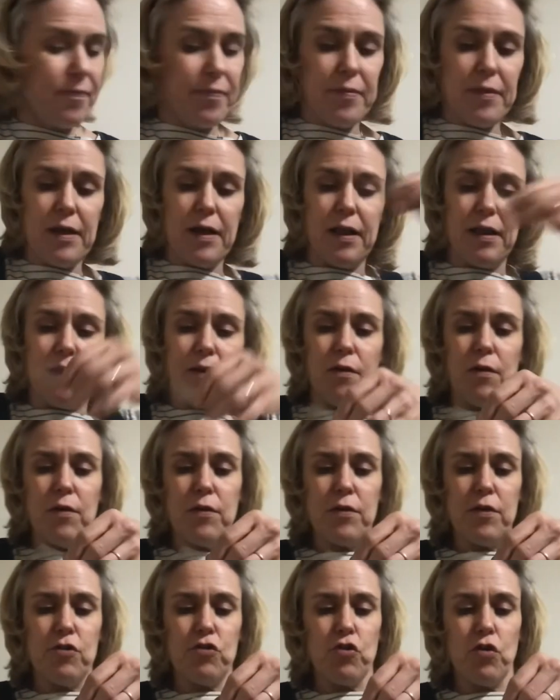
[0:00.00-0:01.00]
along the
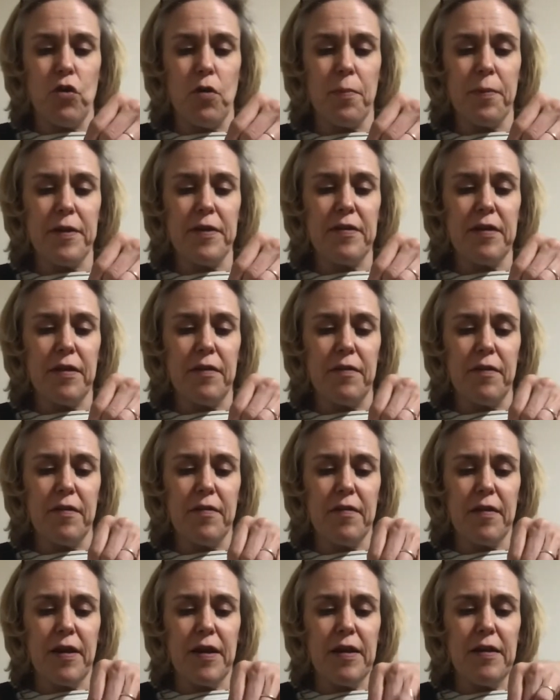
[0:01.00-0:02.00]
top and down the
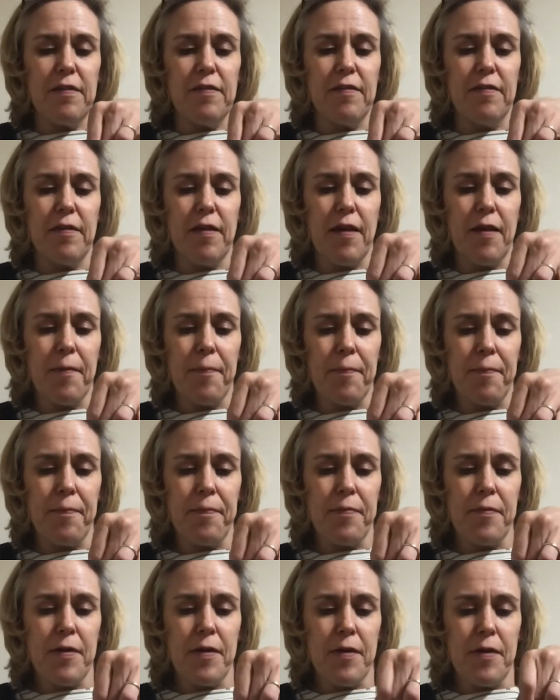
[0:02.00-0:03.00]
sides.
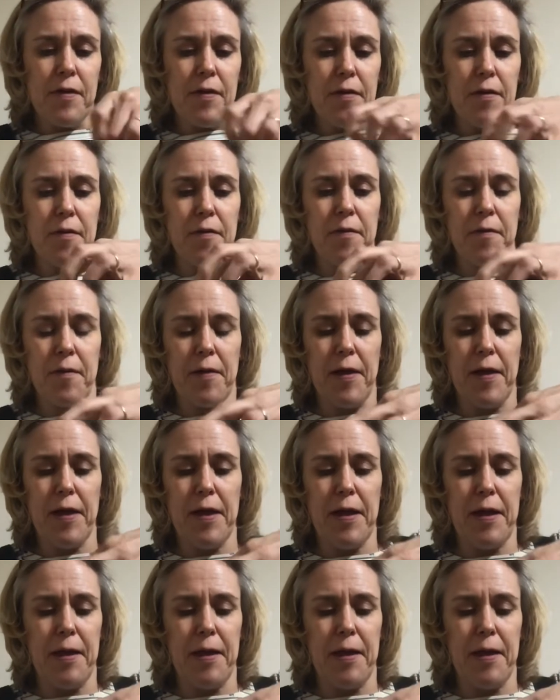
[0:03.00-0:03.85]
Okay,